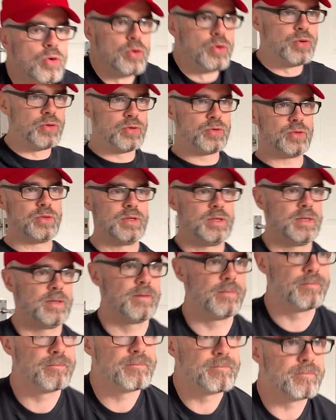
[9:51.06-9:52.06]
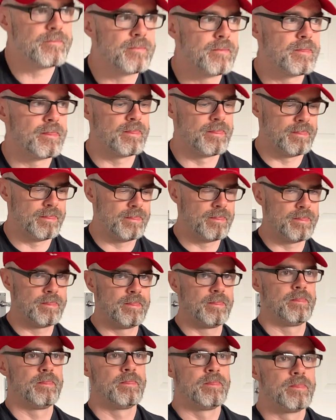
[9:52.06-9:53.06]
is one of the best
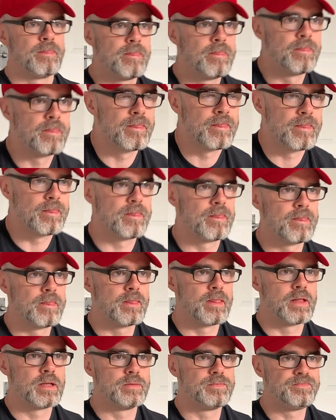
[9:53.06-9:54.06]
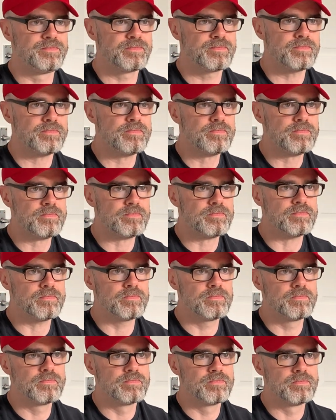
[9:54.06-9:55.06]
controllers I've ever
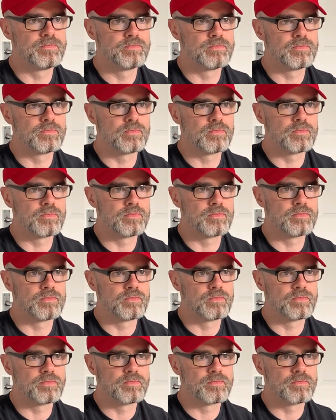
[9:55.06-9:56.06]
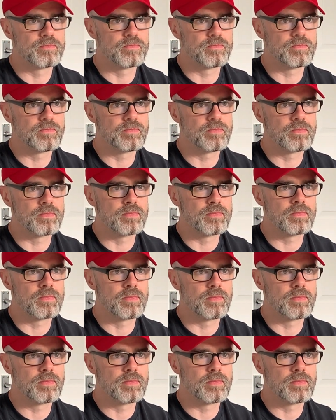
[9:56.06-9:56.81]
used. Honestly, I was